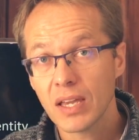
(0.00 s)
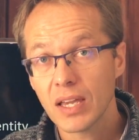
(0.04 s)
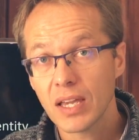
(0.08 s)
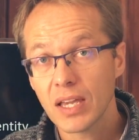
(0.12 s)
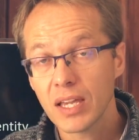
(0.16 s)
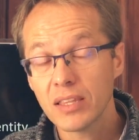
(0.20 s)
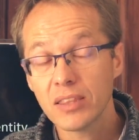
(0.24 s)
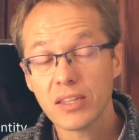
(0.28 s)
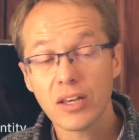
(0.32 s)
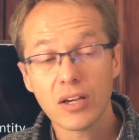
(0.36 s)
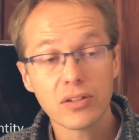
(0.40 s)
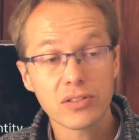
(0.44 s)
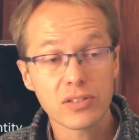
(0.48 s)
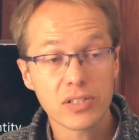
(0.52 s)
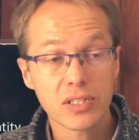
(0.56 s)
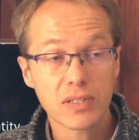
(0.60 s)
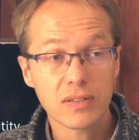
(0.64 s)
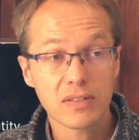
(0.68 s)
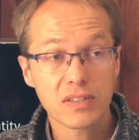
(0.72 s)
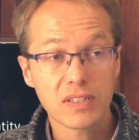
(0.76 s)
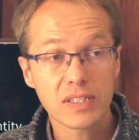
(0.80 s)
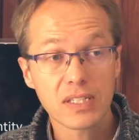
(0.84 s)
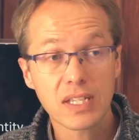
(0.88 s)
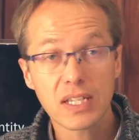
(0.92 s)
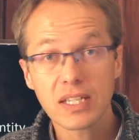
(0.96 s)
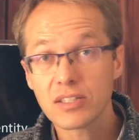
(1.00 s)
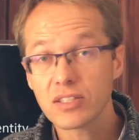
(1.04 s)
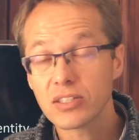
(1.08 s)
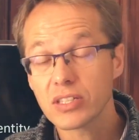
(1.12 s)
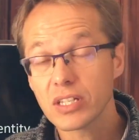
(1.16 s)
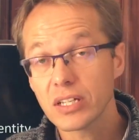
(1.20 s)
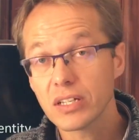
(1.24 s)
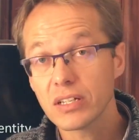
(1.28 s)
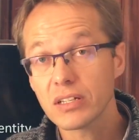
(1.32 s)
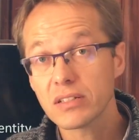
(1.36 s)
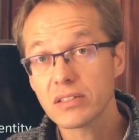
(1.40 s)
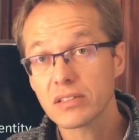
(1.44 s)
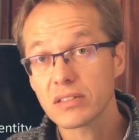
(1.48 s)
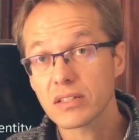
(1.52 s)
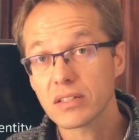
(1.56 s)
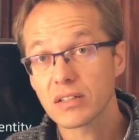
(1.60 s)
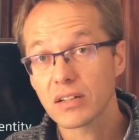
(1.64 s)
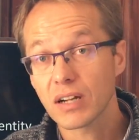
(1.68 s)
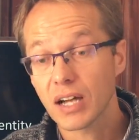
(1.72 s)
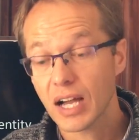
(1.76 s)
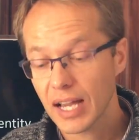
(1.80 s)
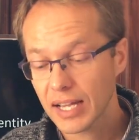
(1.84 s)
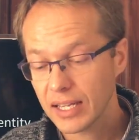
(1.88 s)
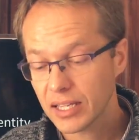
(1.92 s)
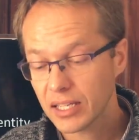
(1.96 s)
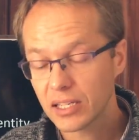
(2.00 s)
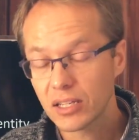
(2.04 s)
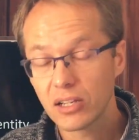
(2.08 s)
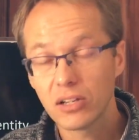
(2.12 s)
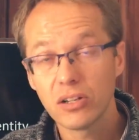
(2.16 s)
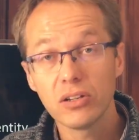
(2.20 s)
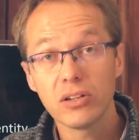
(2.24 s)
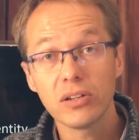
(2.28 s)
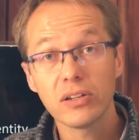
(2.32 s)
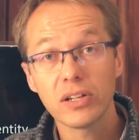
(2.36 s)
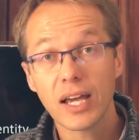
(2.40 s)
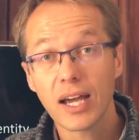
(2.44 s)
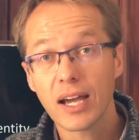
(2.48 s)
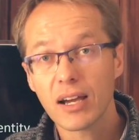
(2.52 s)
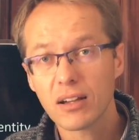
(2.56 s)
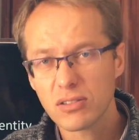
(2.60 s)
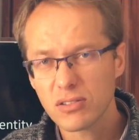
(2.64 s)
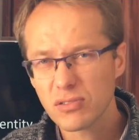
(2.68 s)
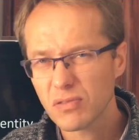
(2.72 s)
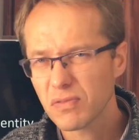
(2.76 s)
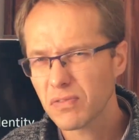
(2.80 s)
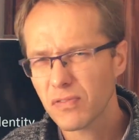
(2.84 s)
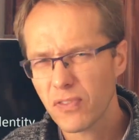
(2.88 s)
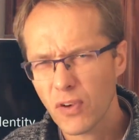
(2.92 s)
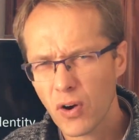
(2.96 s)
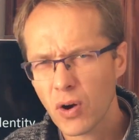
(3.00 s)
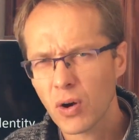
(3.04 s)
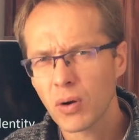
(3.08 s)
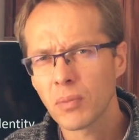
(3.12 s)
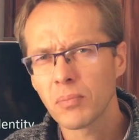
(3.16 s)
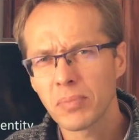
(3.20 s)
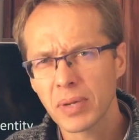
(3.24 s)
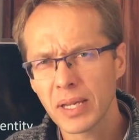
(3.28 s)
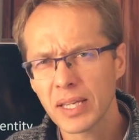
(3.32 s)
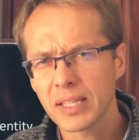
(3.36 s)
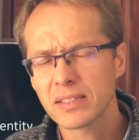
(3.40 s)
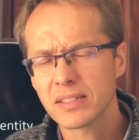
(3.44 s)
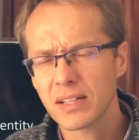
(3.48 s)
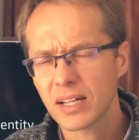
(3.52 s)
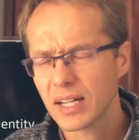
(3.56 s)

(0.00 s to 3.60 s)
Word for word: in those six years, I can learn how to farm better.